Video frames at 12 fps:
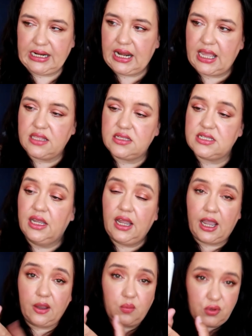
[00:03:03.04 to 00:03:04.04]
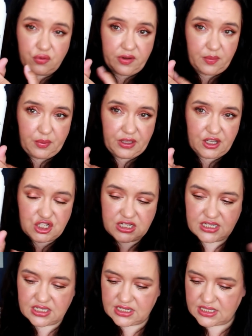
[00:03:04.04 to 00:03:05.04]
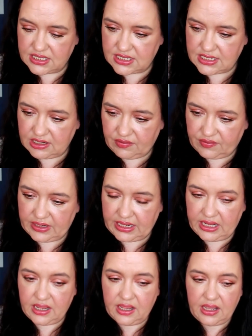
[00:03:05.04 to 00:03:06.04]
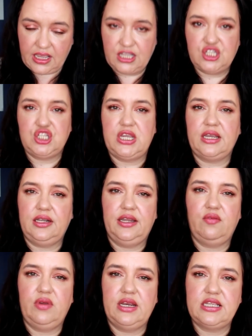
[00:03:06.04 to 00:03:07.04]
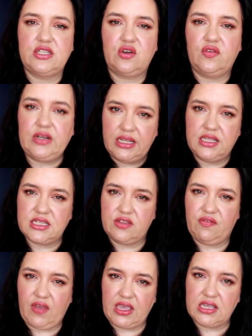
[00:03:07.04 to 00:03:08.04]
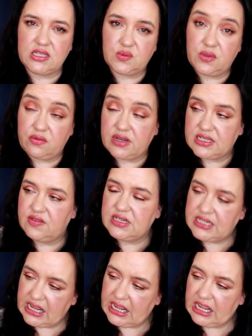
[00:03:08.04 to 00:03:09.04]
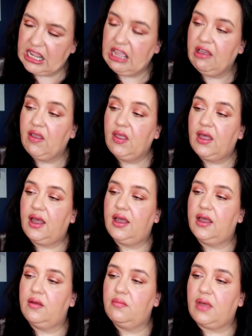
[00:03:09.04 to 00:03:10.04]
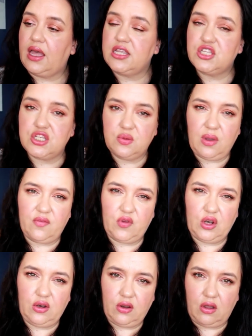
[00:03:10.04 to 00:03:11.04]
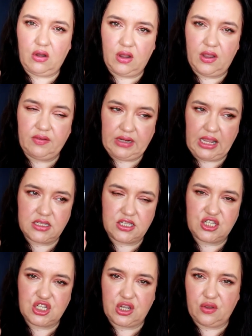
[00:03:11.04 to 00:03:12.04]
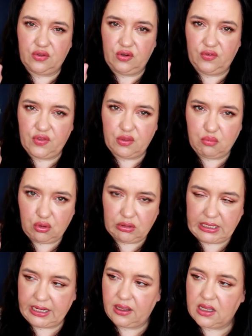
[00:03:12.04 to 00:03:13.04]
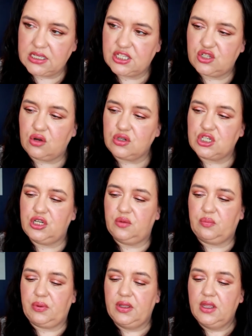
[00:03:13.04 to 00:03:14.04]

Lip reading: cleanse. I would repurchase this. It's lovely. It's gentle. It really sort of cleans the face for the rest of the day. I do have a lot of cleansers to go through for the morning. I stocked up